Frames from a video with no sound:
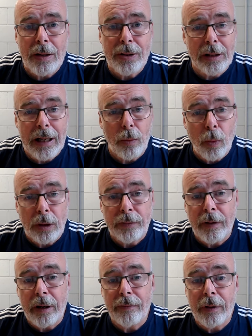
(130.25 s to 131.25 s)
So that worked
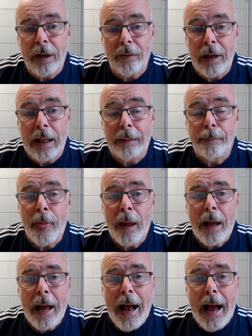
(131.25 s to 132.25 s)
very well.
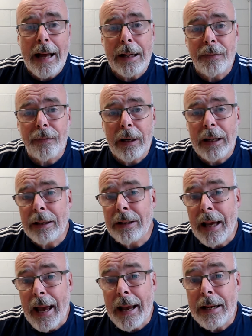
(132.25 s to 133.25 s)
And finally, at
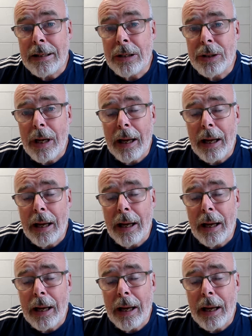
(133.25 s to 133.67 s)
the end,